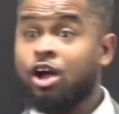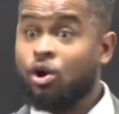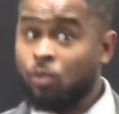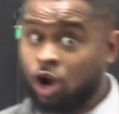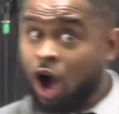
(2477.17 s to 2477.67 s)

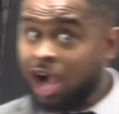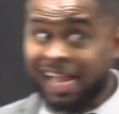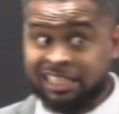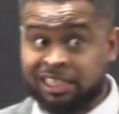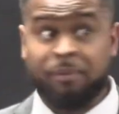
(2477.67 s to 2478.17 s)
When God
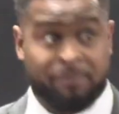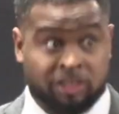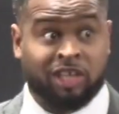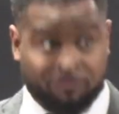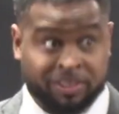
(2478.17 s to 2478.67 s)
gets up, it means
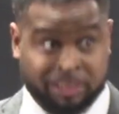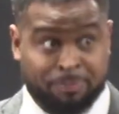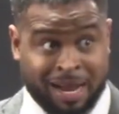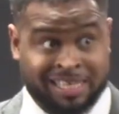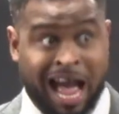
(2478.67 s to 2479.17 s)
something's
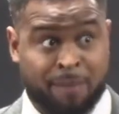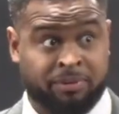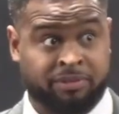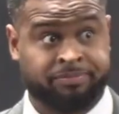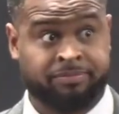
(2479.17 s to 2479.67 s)
about to happen.
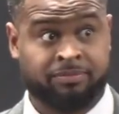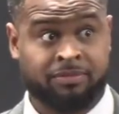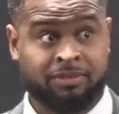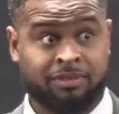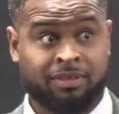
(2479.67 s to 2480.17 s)

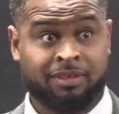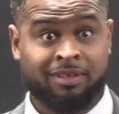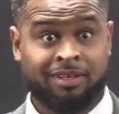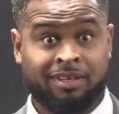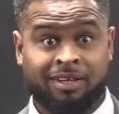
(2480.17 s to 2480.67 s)

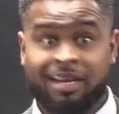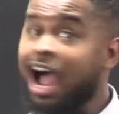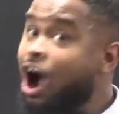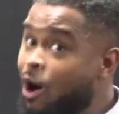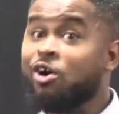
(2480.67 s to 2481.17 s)
Like,
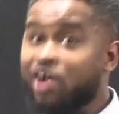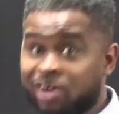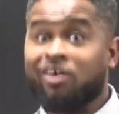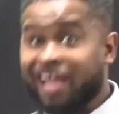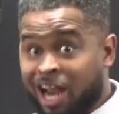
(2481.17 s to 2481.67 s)
oh, he's
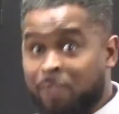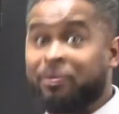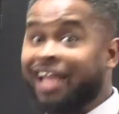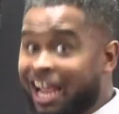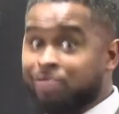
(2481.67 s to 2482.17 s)
going to get up
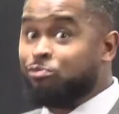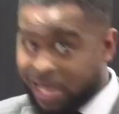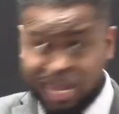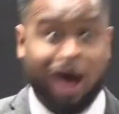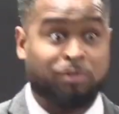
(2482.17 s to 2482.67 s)
again and when
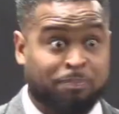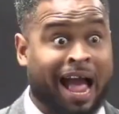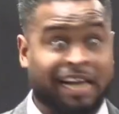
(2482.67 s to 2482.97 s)
he comes back.